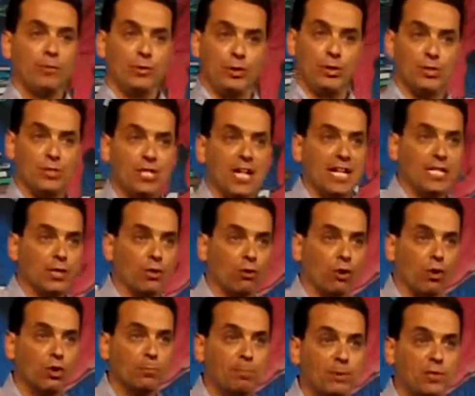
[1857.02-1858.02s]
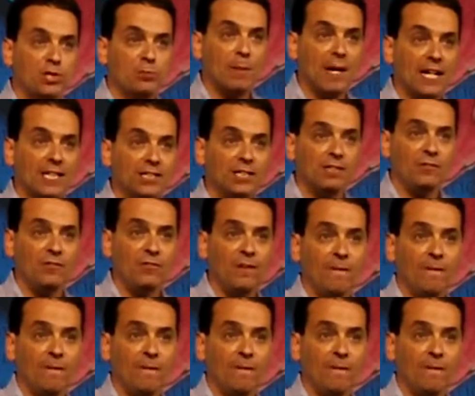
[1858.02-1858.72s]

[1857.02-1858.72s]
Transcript: Do you take your own perspective?